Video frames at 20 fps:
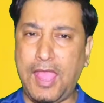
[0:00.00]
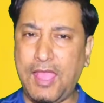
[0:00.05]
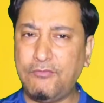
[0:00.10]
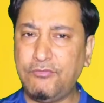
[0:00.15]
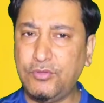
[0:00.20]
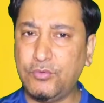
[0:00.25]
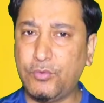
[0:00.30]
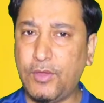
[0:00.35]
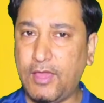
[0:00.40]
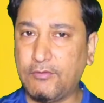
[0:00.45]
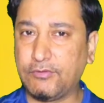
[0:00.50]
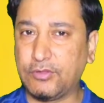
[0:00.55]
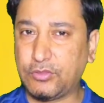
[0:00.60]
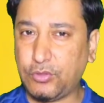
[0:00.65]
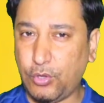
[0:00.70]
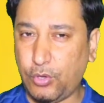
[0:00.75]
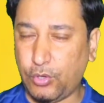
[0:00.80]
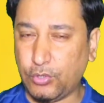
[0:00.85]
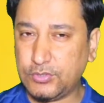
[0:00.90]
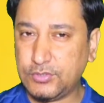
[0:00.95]
Have you ever
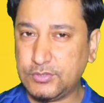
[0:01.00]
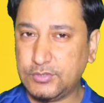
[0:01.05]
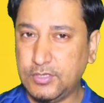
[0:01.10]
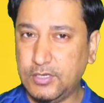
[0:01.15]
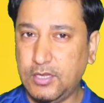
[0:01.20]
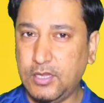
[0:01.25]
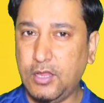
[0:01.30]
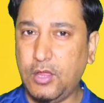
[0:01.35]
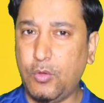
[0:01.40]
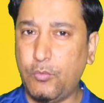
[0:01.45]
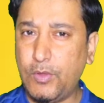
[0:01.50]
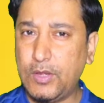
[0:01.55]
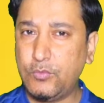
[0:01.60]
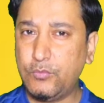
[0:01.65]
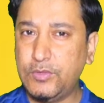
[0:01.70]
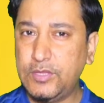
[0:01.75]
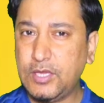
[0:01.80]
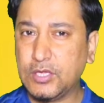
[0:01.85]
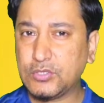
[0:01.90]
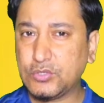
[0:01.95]
thought,
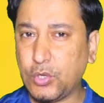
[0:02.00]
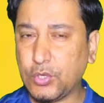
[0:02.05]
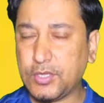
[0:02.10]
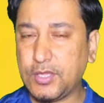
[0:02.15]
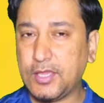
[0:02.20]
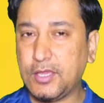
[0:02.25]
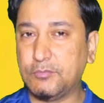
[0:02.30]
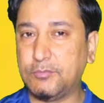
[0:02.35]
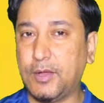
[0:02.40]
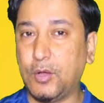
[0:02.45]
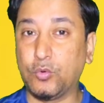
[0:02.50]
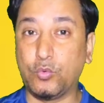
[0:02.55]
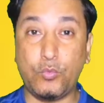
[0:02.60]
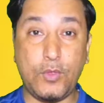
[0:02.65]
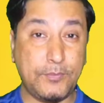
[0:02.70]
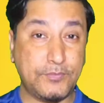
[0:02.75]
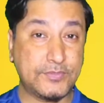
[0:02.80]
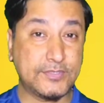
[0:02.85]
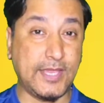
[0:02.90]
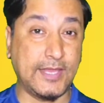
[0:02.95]
when we are talking about
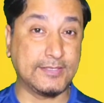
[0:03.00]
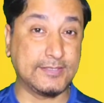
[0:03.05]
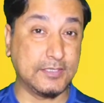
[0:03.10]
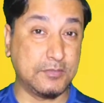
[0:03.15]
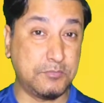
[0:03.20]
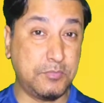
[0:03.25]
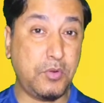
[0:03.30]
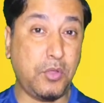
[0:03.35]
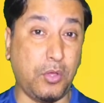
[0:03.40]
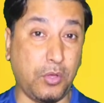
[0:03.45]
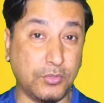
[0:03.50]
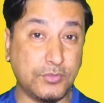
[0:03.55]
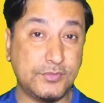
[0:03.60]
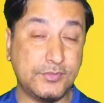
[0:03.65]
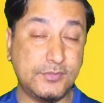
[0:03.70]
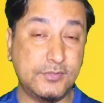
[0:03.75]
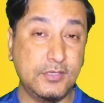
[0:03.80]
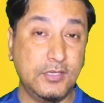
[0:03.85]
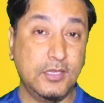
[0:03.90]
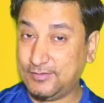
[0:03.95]
websites and
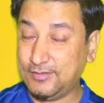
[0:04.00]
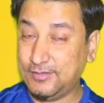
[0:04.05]
blogs,